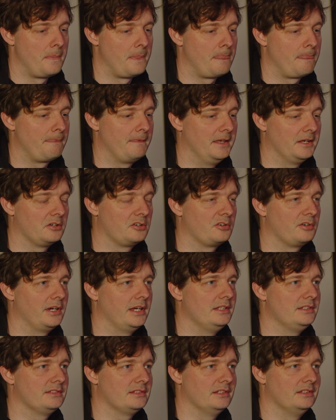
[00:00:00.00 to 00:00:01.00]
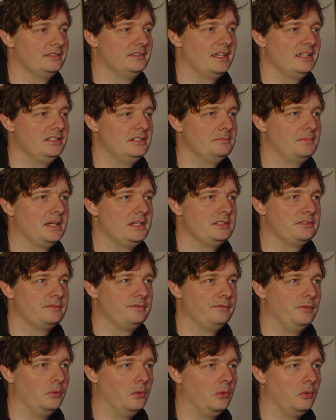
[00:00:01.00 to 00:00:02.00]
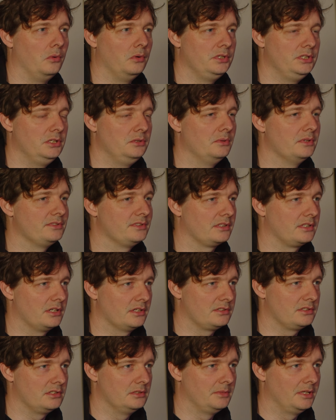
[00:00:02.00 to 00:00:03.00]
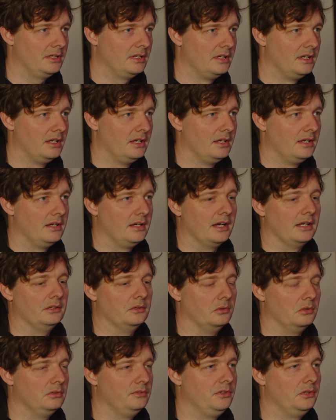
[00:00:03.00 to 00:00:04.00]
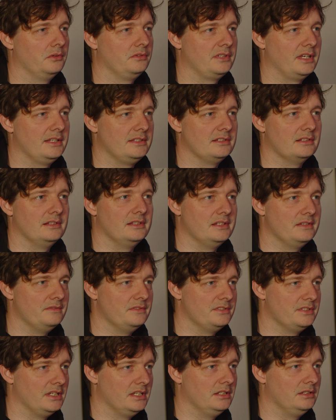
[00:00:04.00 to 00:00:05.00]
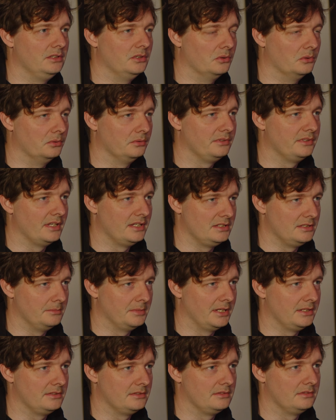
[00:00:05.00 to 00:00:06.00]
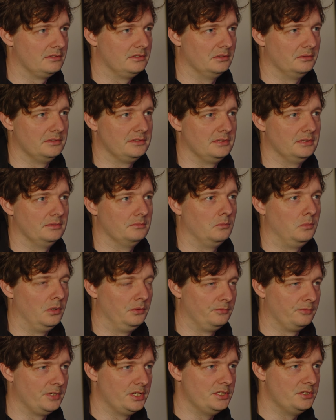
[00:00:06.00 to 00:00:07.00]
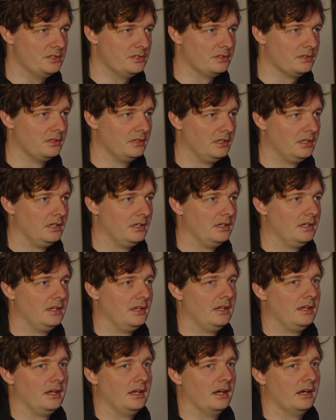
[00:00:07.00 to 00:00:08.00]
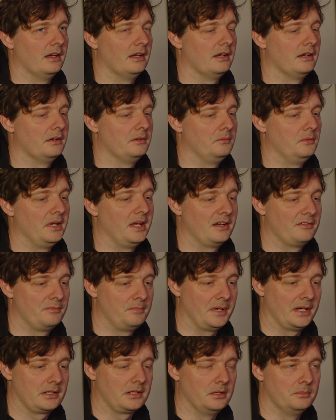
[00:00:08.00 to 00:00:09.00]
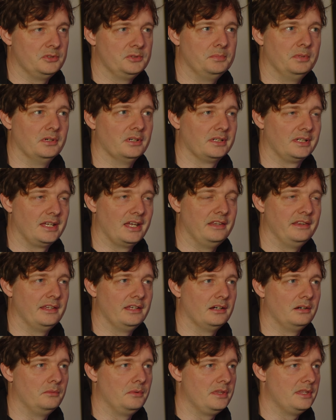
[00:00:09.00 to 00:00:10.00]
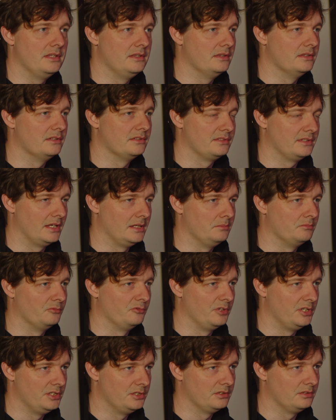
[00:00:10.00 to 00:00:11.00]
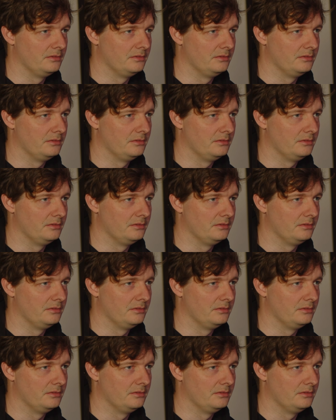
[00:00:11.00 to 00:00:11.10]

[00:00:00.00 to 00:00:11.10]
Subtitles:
It creates a database for you as a customer, and all of your data lives in your database. So it's in one region. We have backups, but again, they are within the same region.